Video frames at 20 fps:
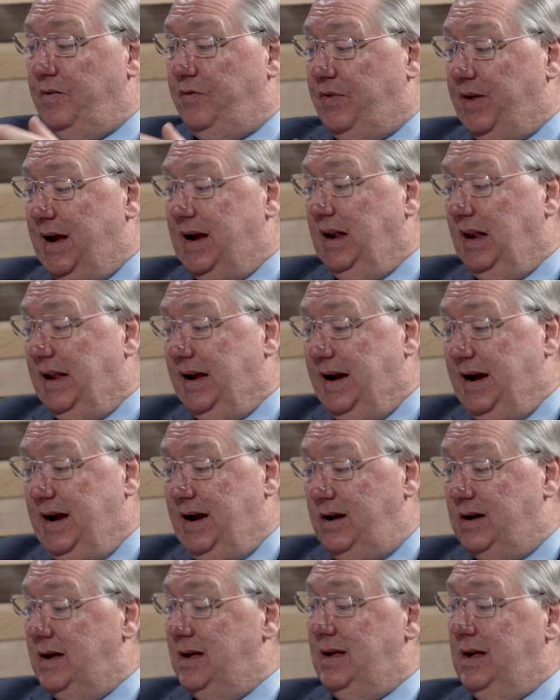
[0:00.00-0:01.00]
if they
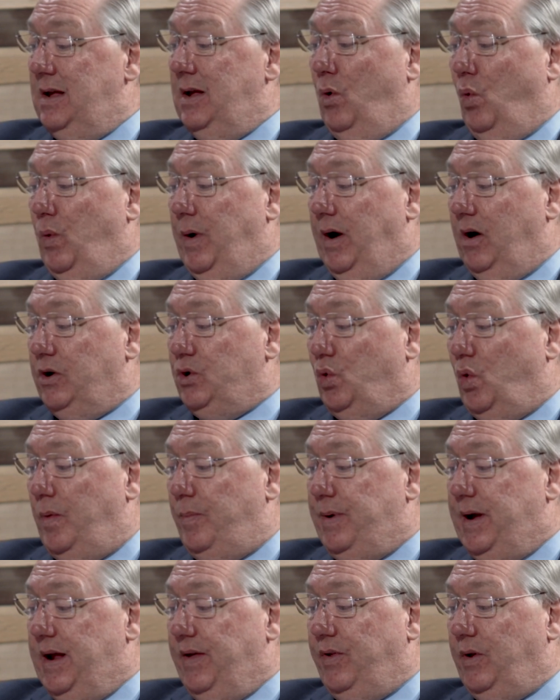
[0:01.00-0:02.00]
lead, we are to
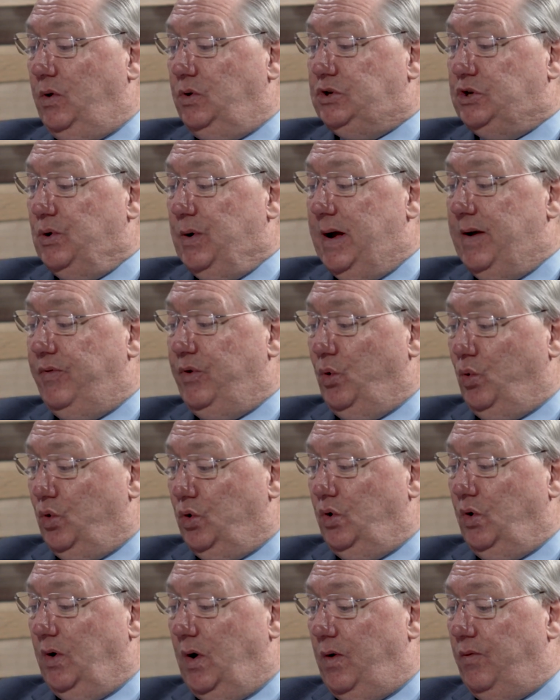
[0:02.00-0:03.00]
obey those who have the
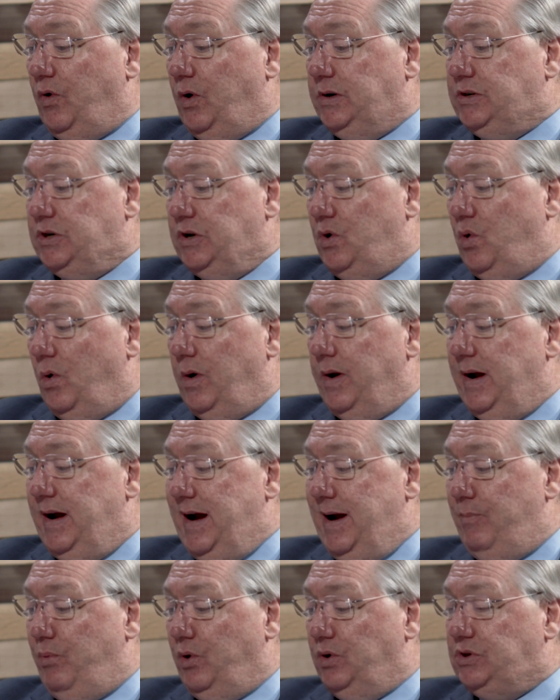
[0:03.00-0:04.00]
rule over us, according to
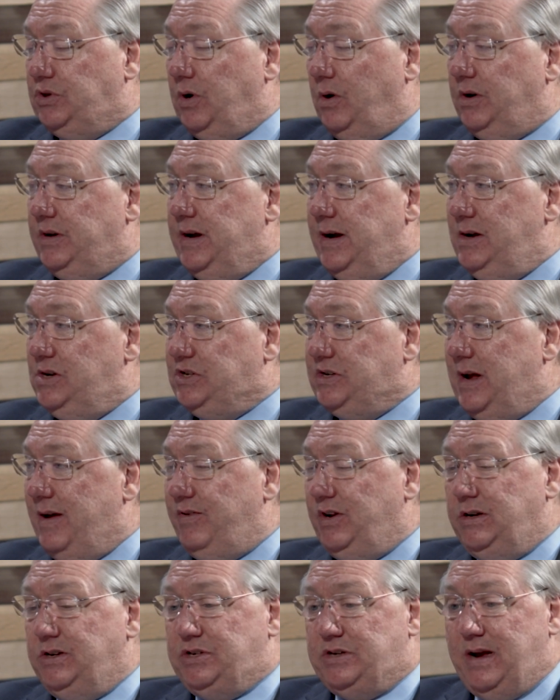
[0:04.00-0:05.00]
Hebrews 13
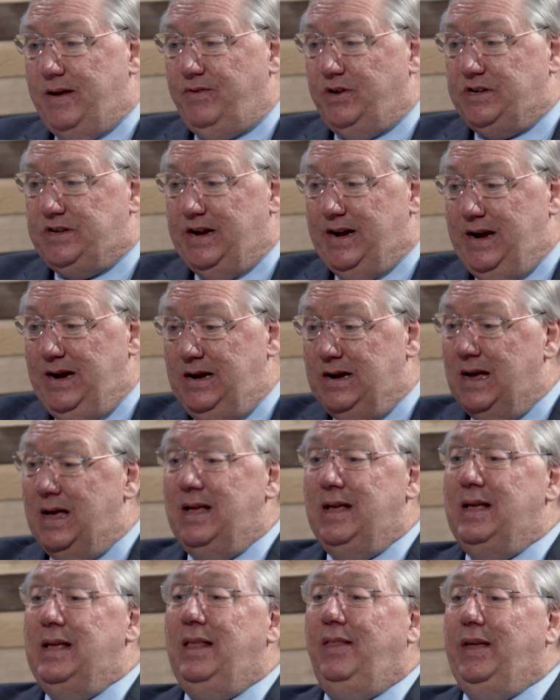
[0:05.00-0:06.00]
7 and 17.
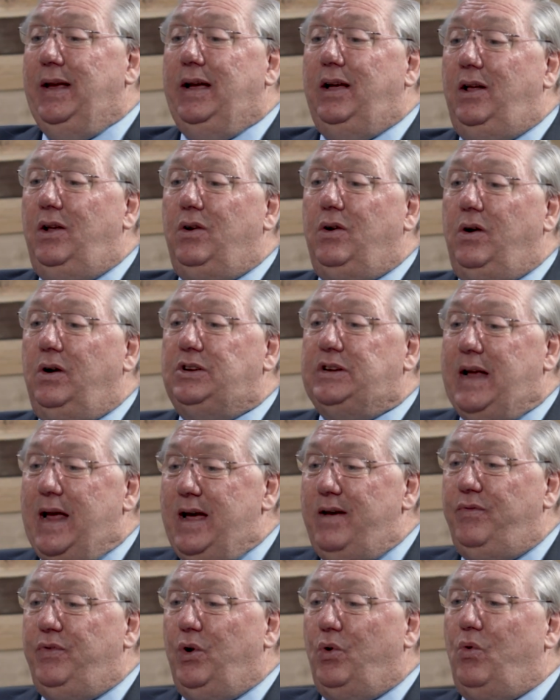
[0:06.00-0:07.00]
The elders
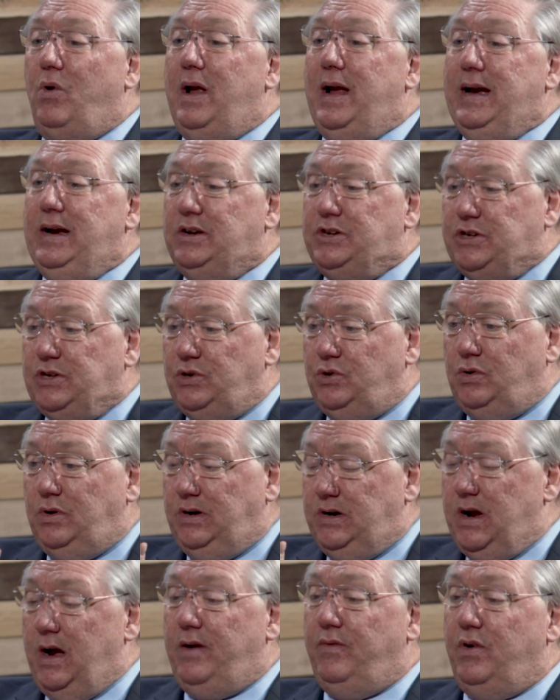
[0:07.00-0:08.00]
have the right to
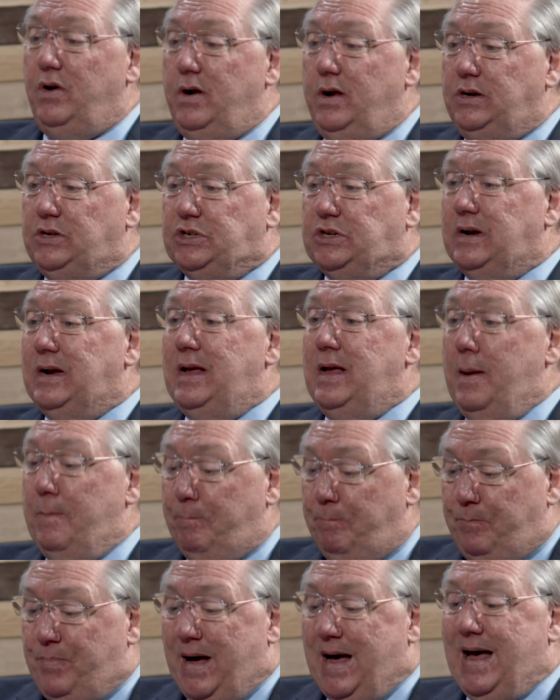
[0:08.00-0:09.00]
govern us
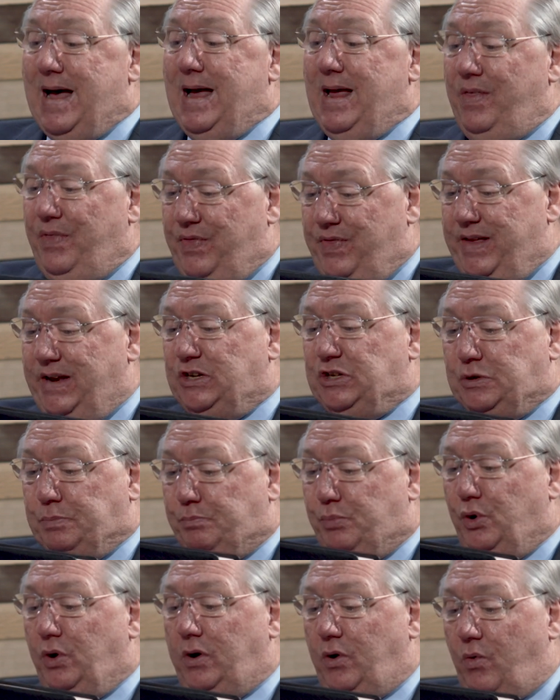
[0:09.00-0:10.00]
by this
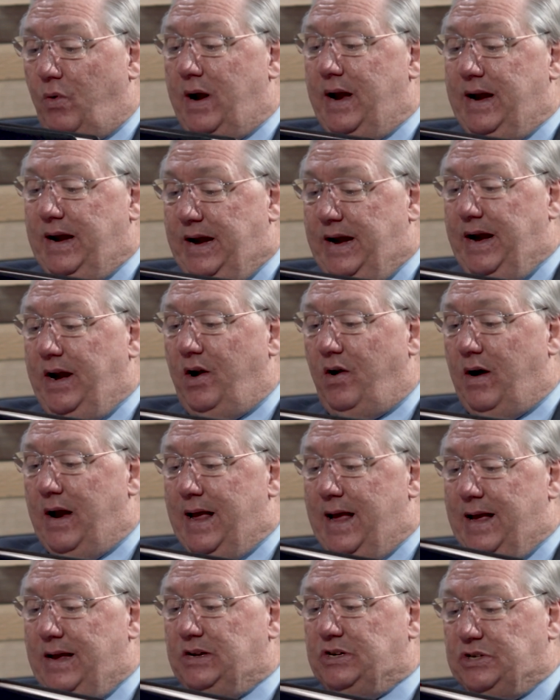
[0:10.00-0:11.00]
book right here
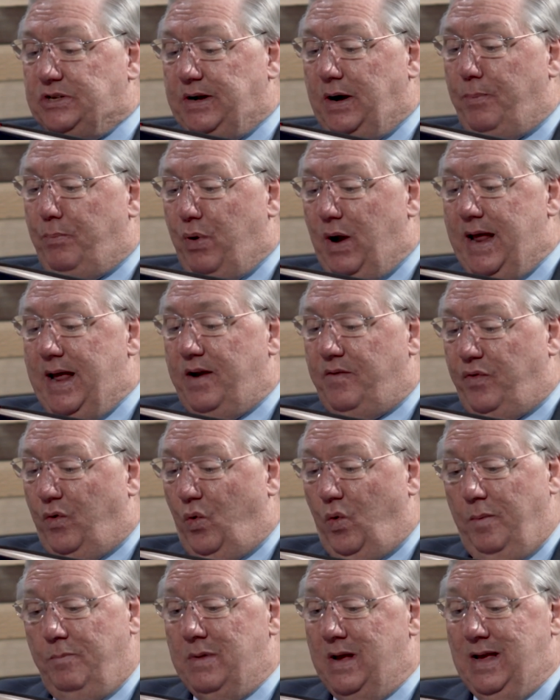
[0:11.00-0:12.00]
as their
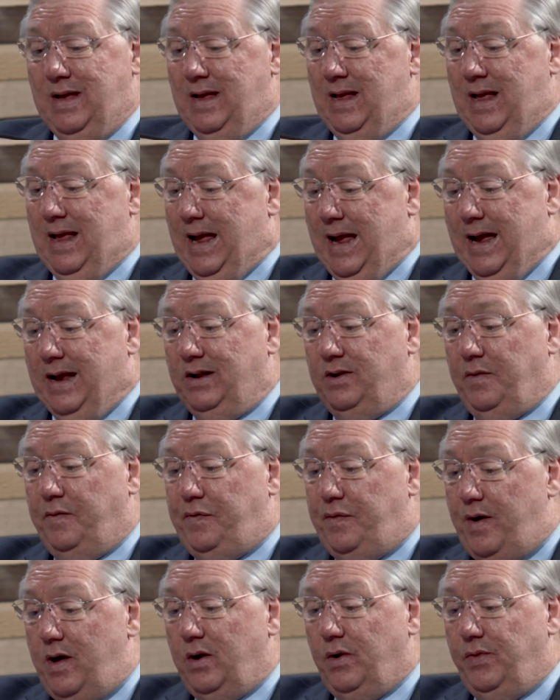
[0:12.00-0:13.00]
platform and to
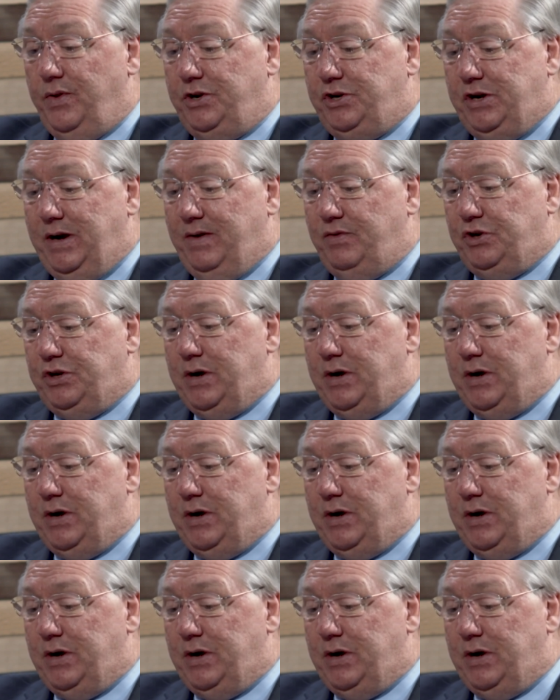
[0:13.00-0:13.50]
follow the chief